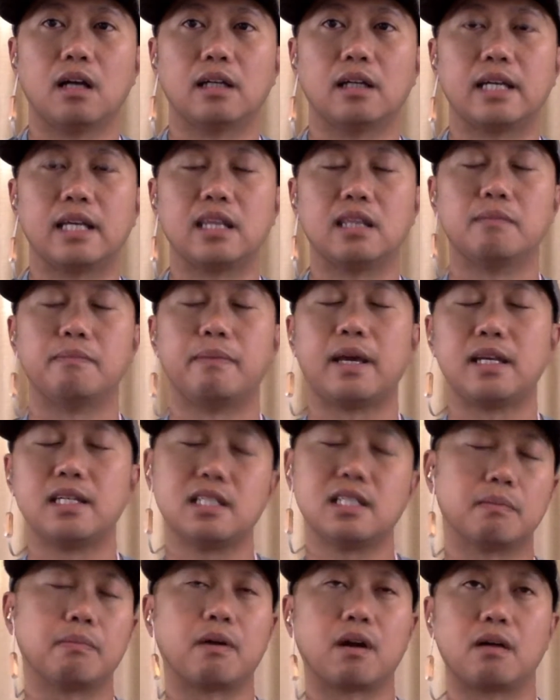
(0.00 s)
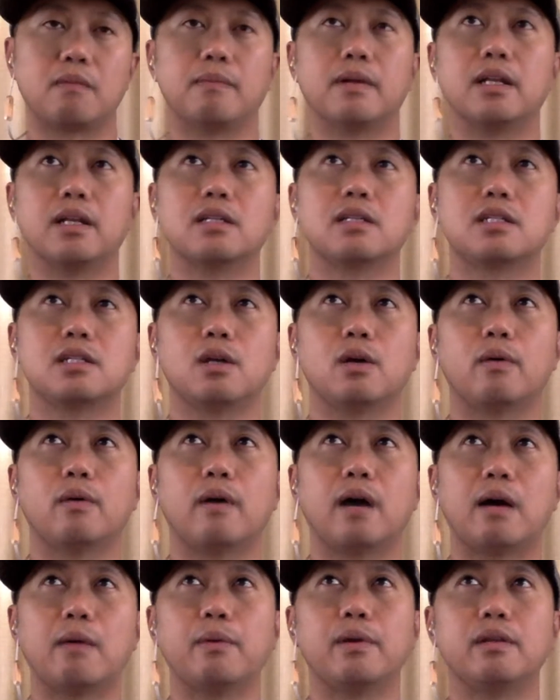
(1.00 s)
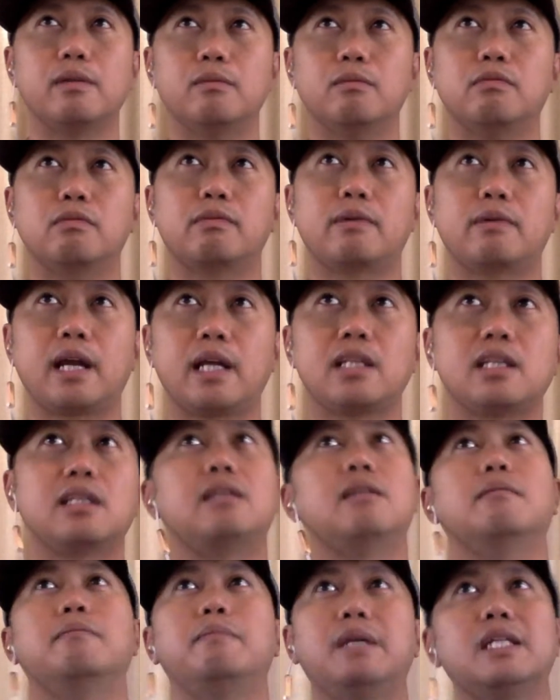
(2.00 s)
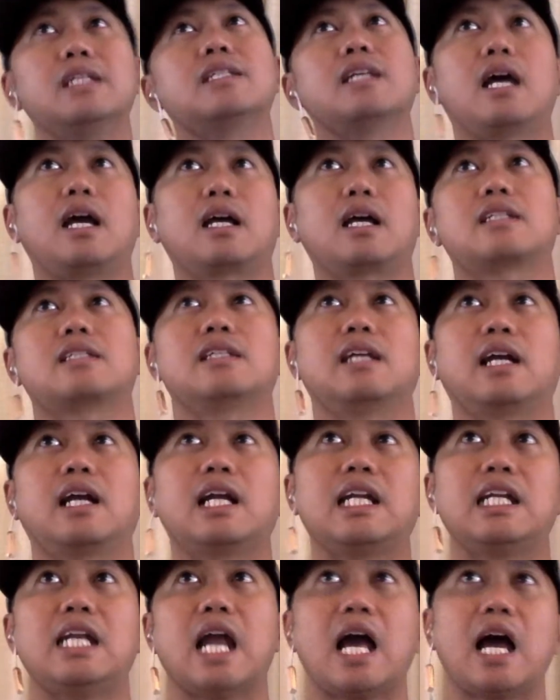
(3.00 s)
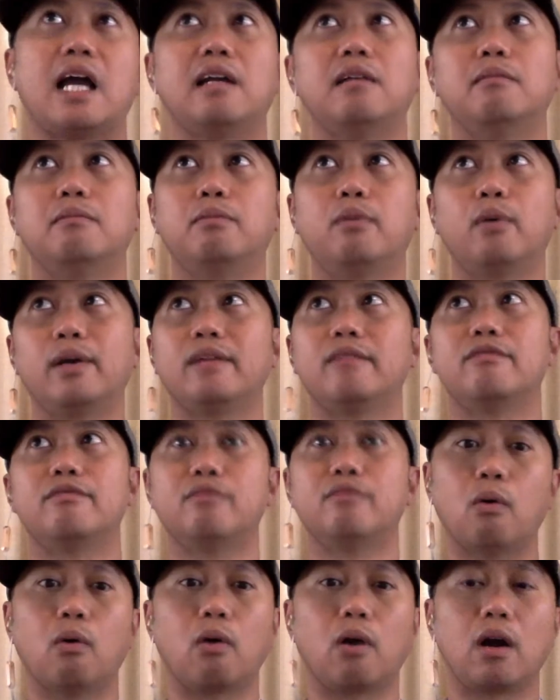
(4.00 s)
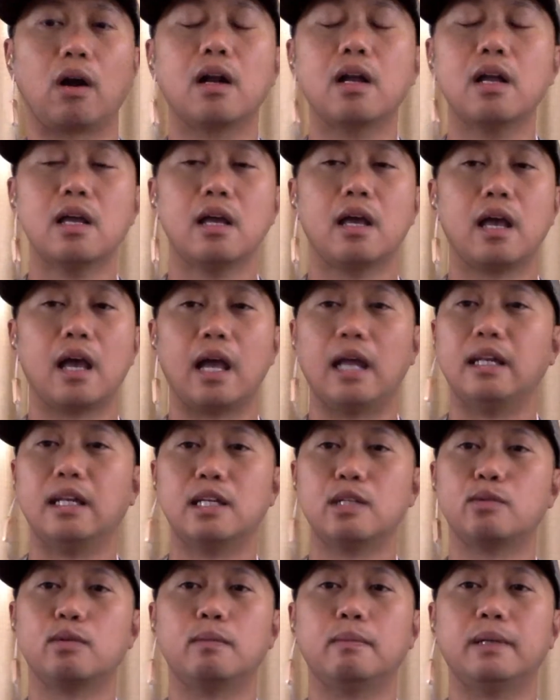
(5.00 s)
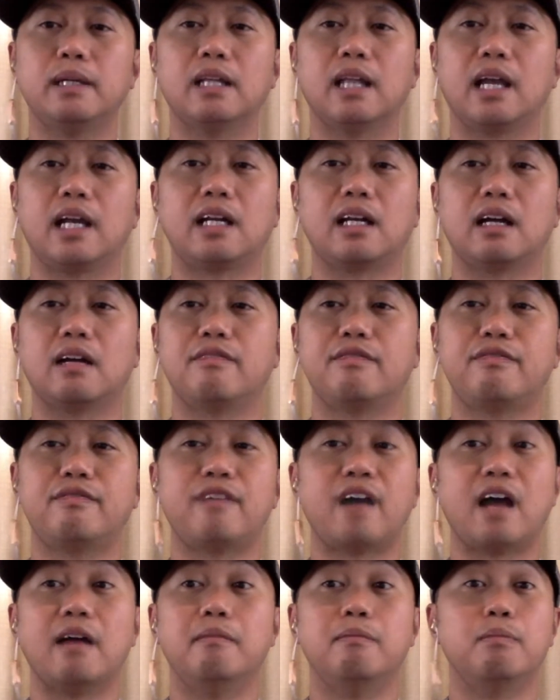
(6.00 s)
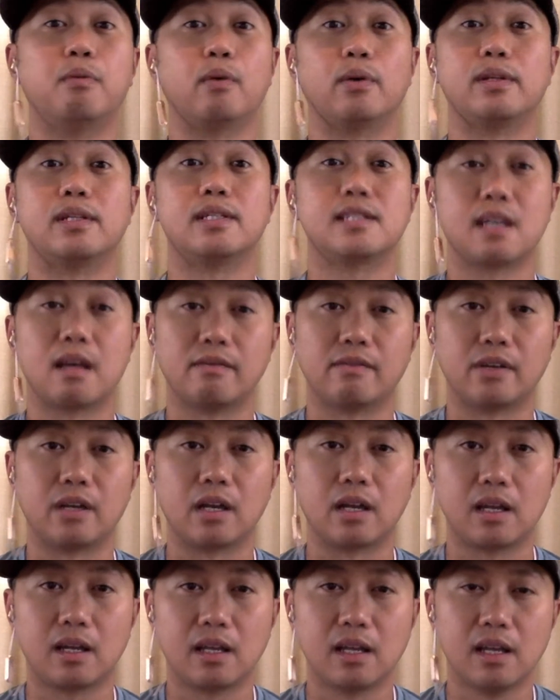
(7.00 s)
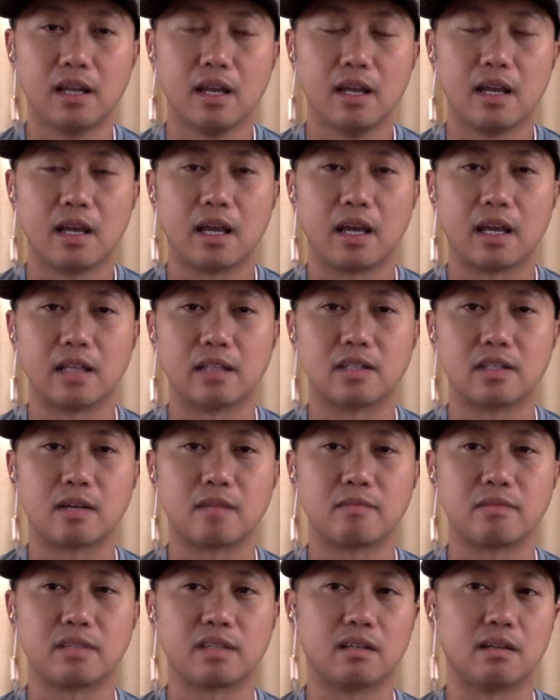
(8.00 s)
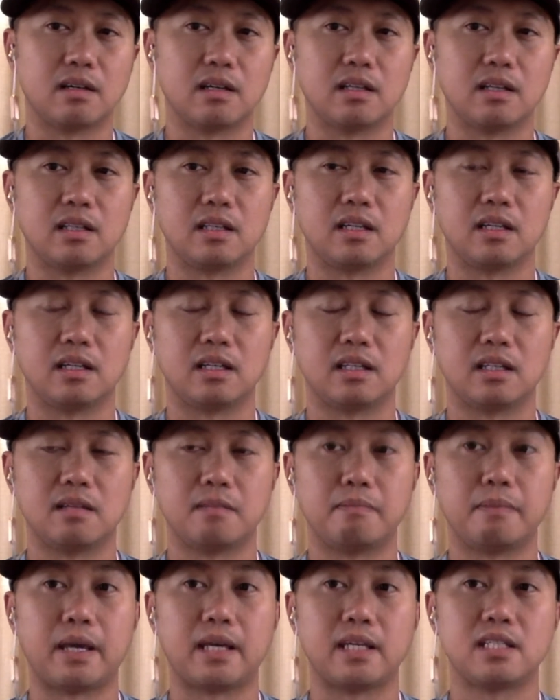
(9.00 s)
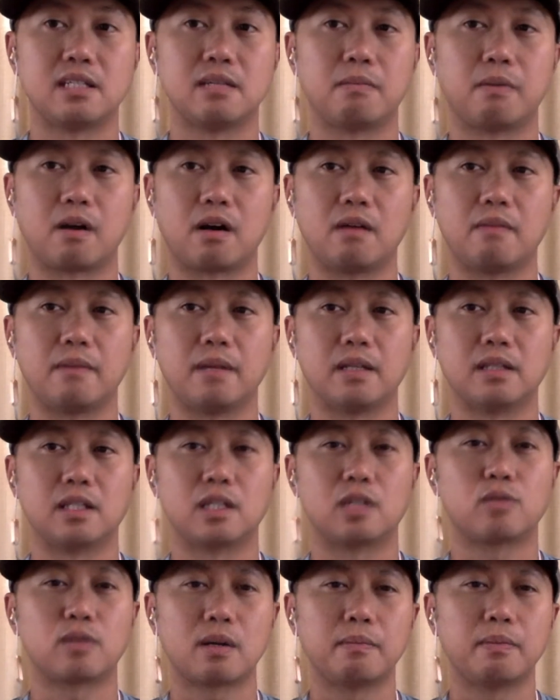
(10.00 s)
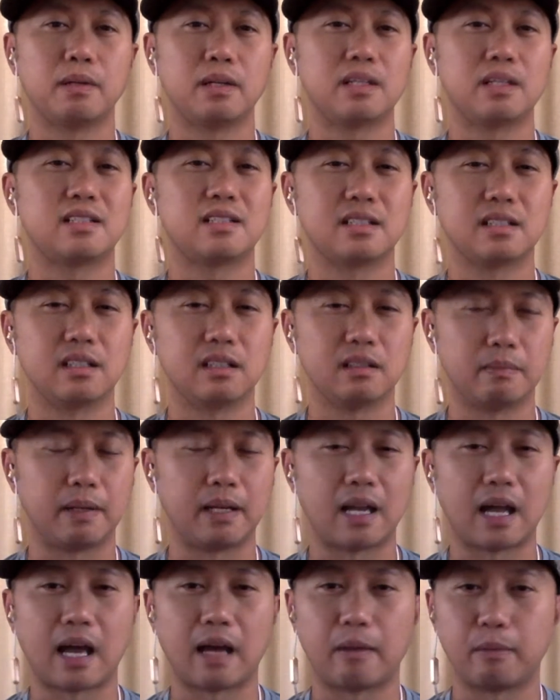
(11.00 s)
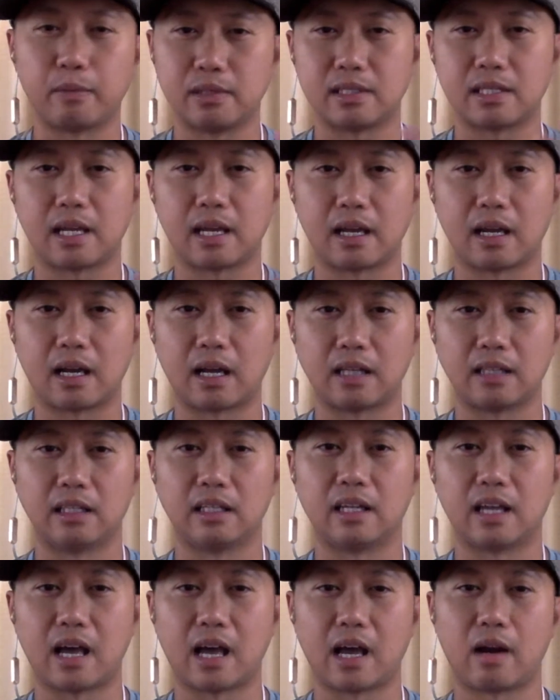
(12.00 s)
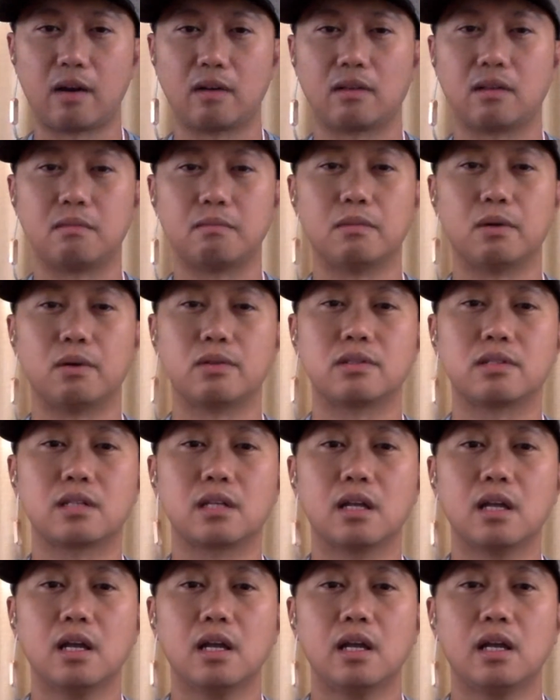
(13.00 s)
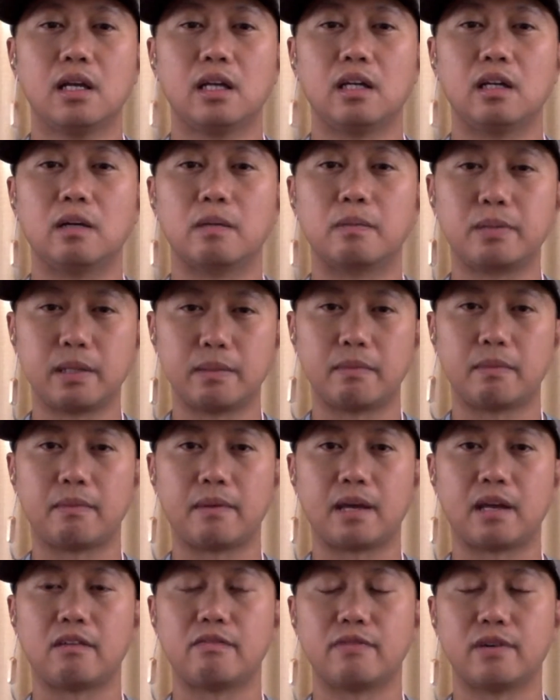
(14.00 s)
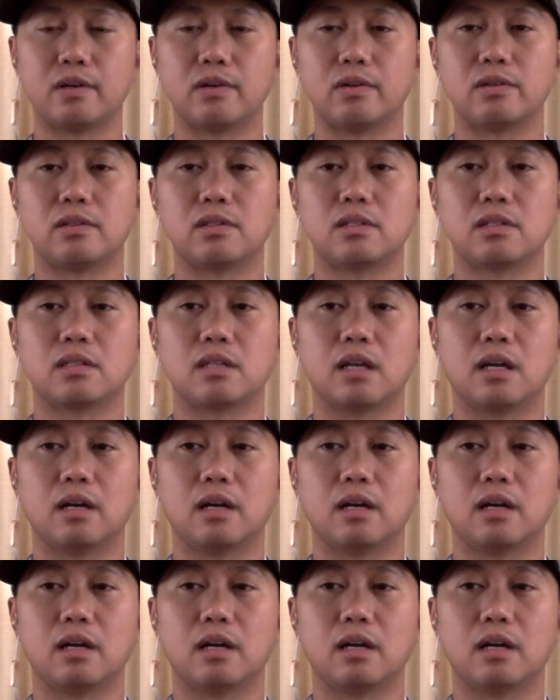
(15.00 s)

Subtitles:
in the bass department. So I would rate the Beats X like a 9.4, and this would be like a 5.7 in terms of the bass department. The treble is a little bit, I would say, a little higher than most premium headphones.